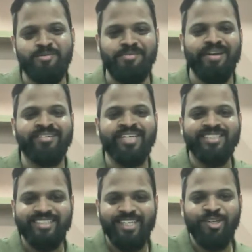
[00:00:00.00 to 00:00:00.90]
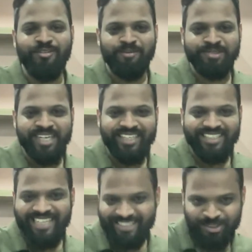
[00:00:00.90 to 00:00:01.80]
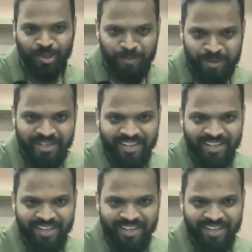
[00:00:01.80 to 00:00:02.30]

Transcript: many people are seeing your website in desktop.